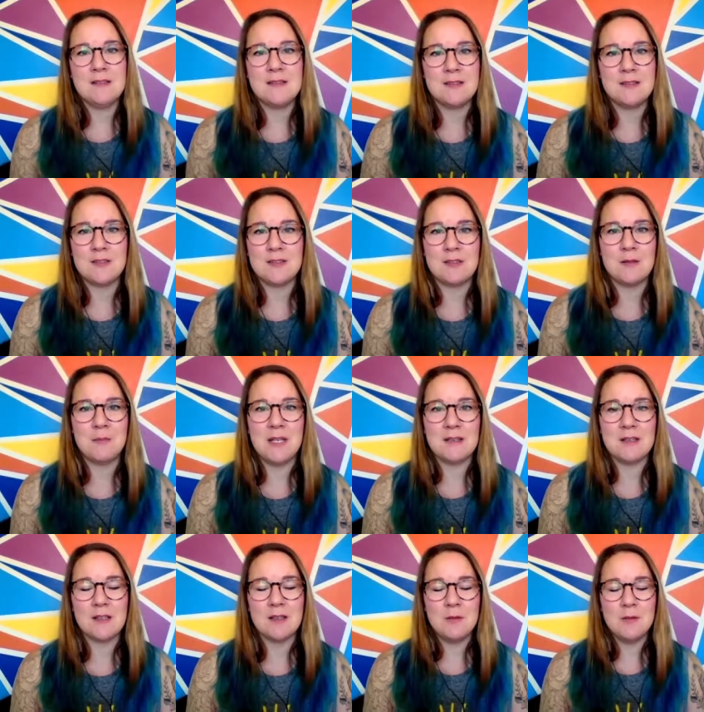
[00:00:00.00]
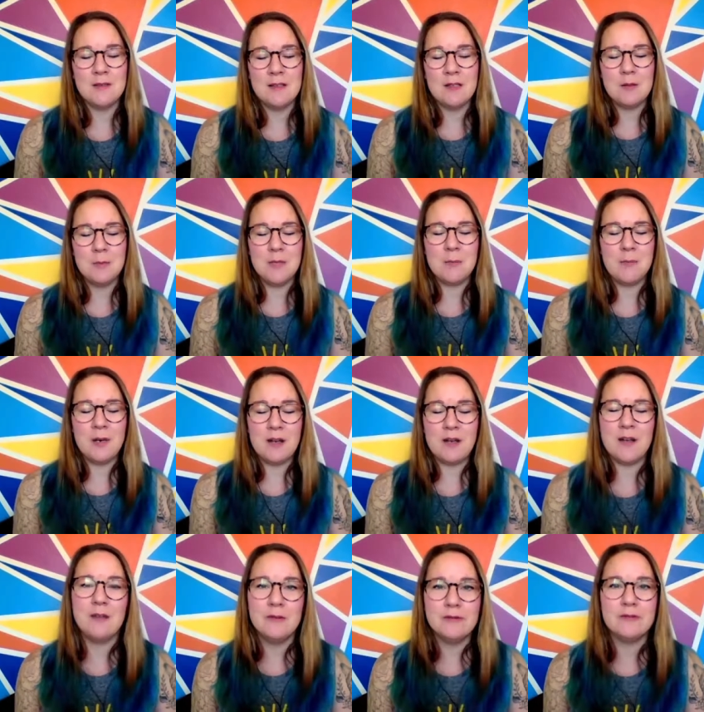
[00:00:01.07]
It's just an amazing community to be a part
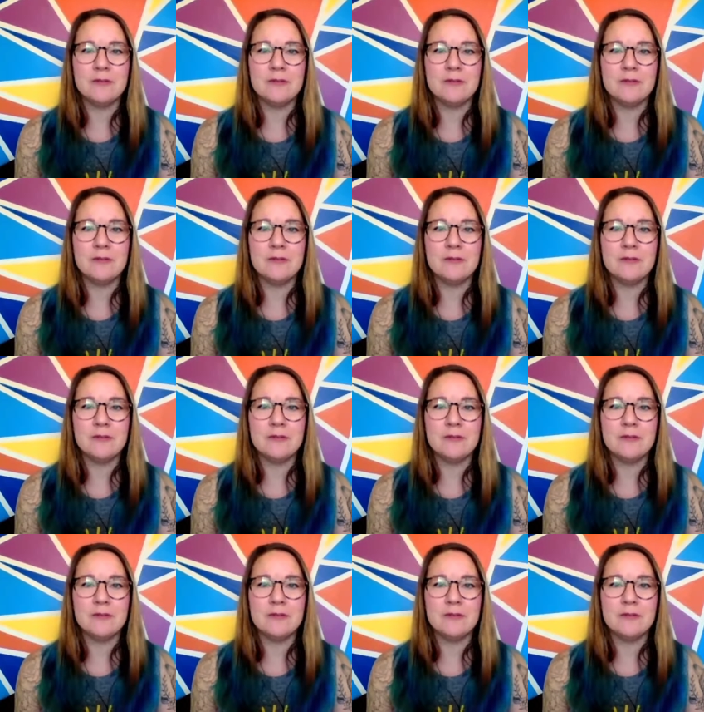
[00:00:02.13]
of.